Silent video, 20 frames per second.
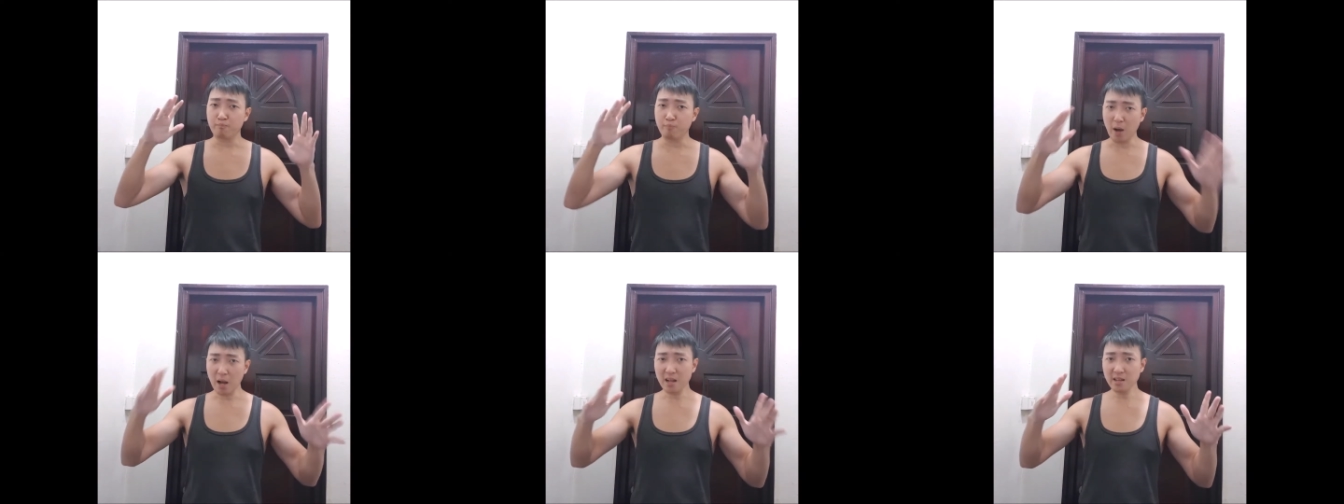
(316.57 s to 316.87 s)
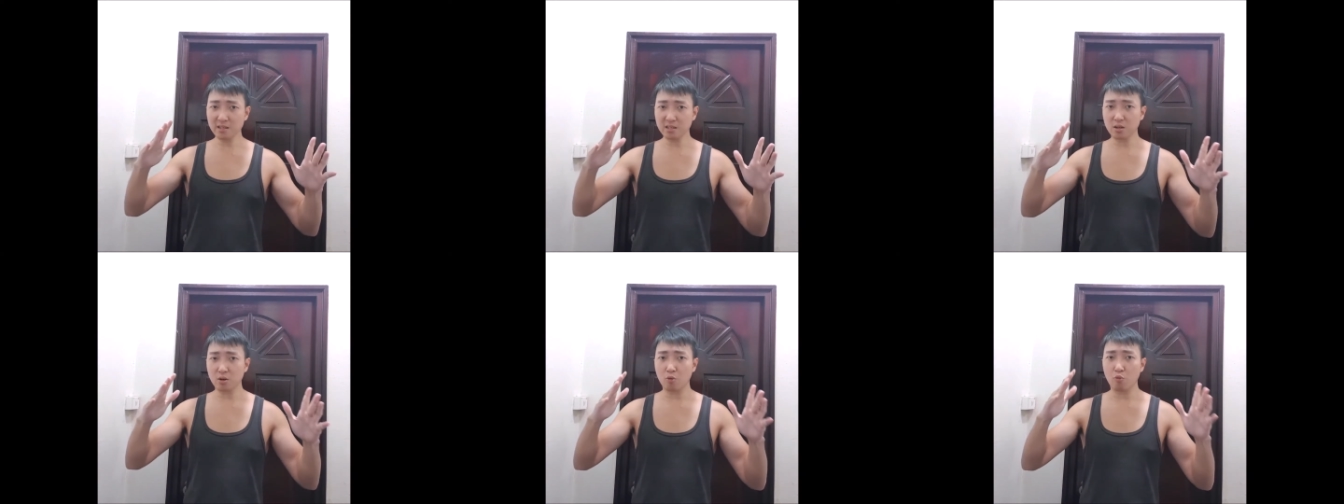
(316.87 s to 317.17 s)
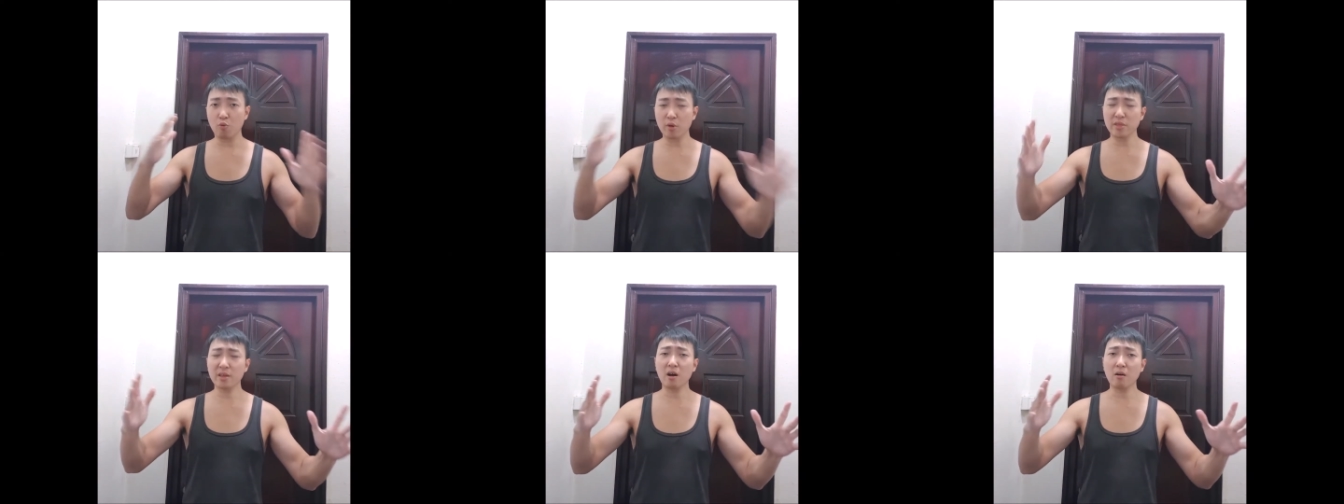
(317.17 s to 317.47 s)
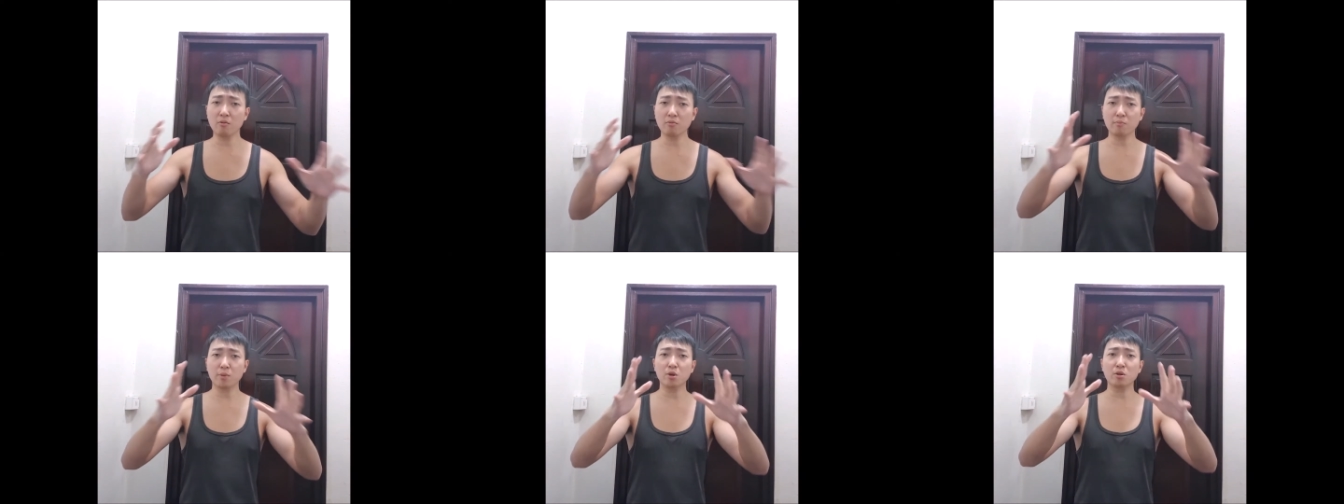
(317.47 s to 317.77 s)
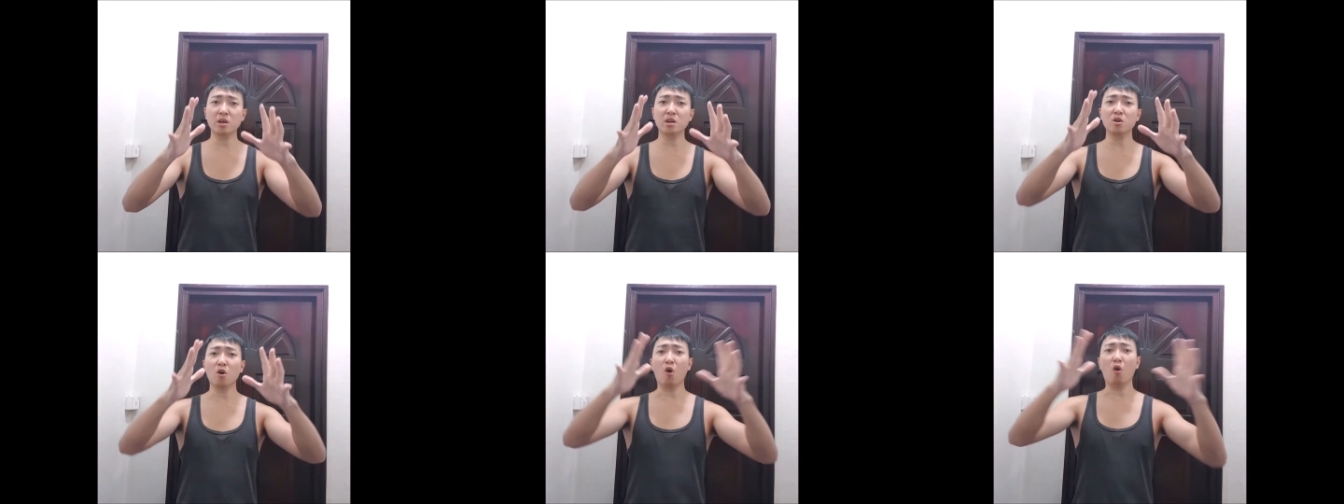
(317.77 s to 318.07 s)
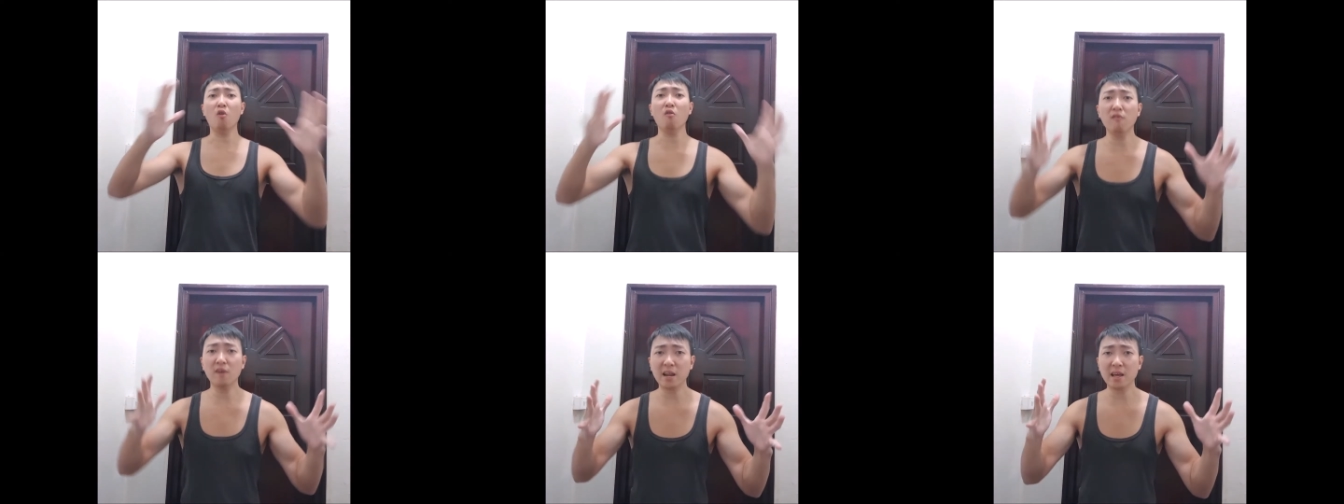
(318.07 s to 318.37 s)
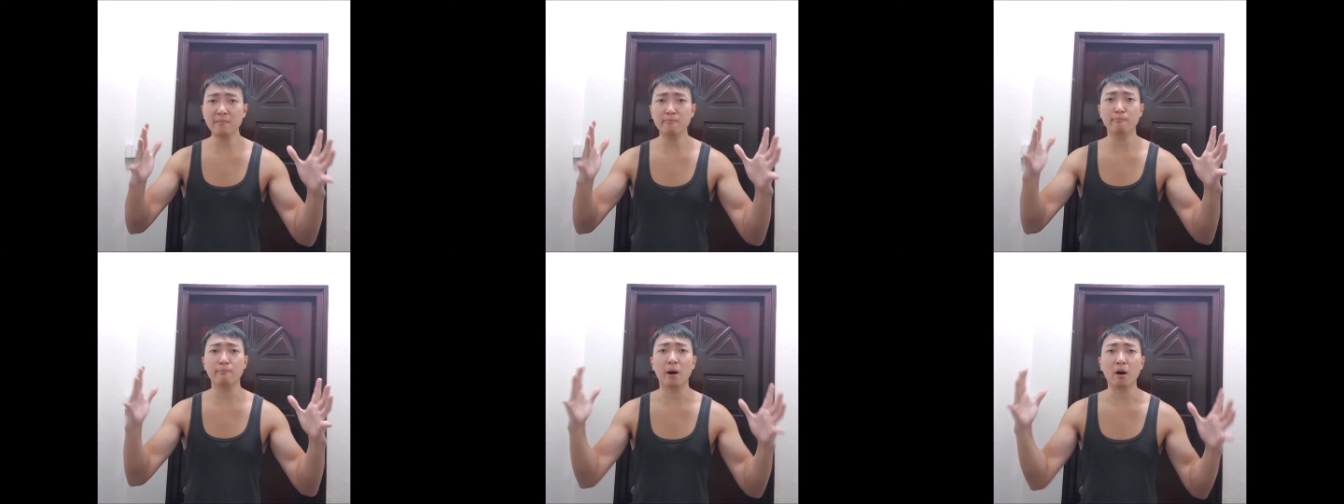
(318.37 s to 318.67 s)
but without building
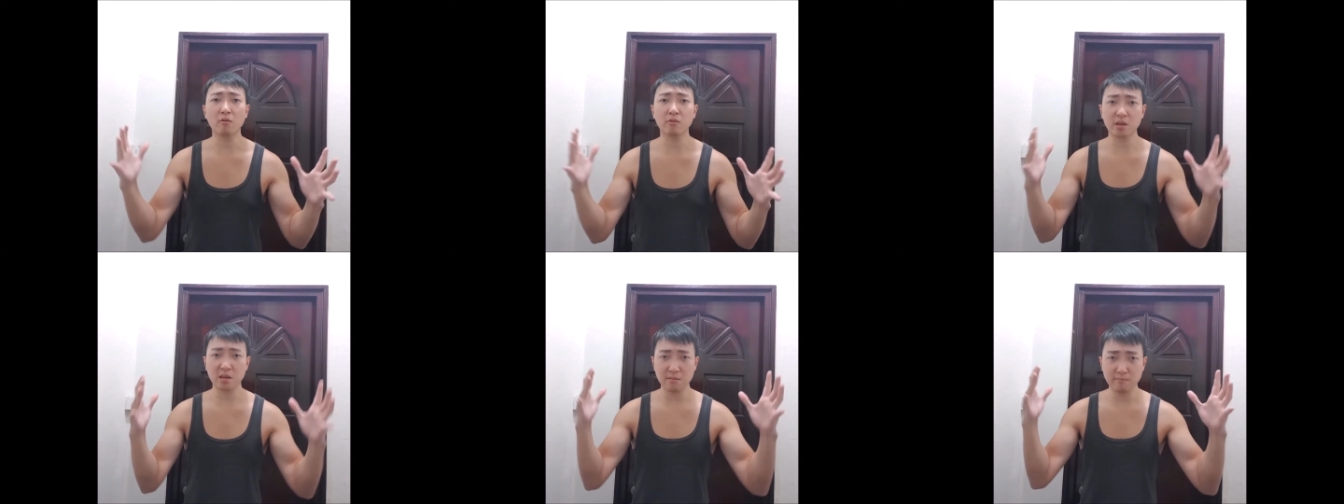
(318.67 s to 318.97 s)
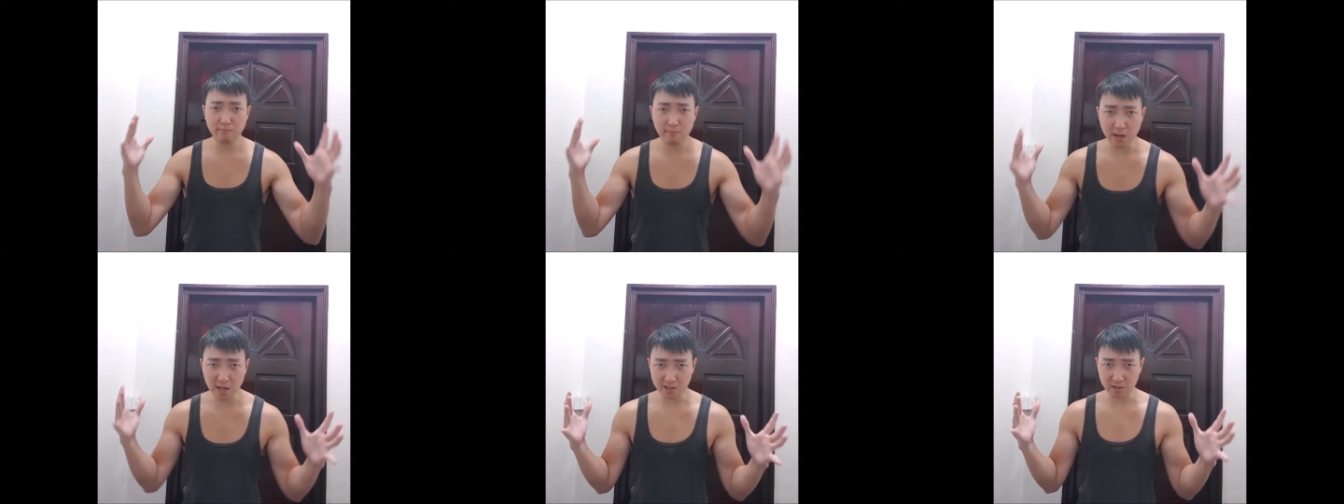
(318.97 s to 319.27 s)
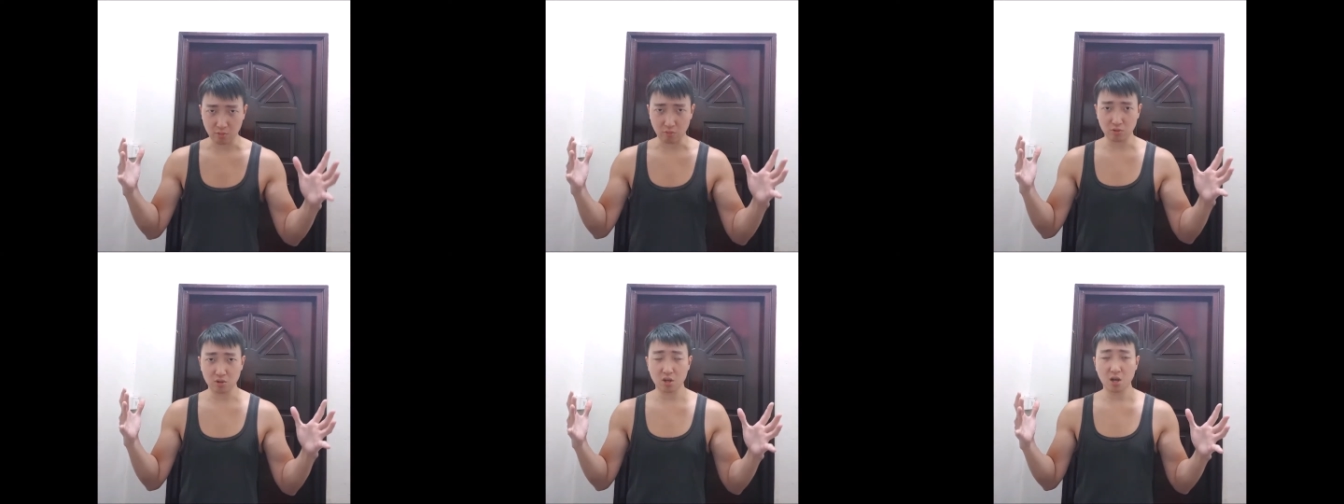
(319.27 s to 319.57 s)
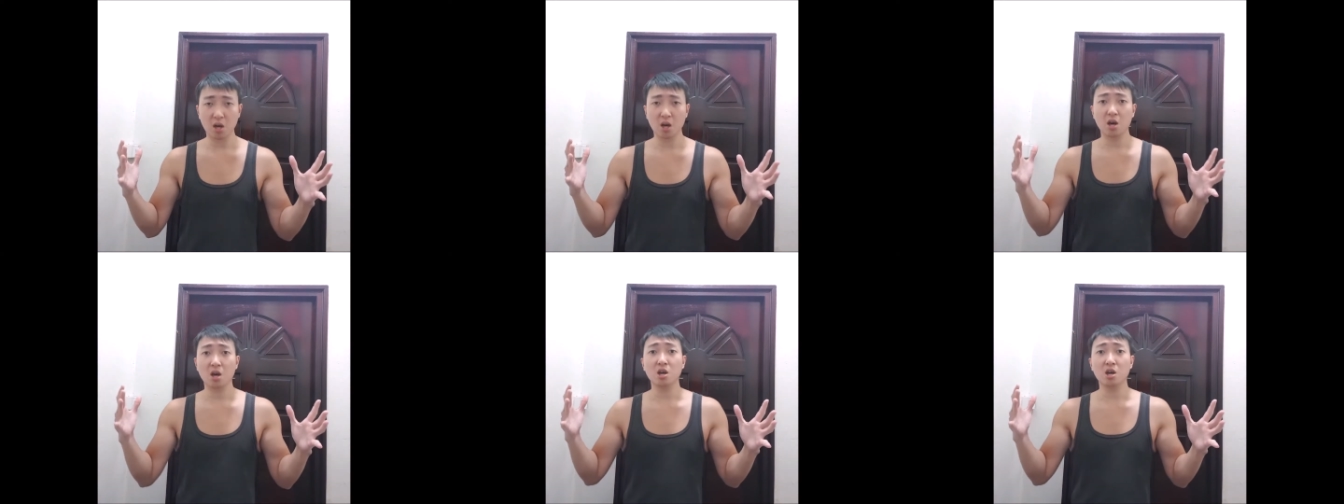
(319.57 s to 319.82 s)
overly bulky muscles.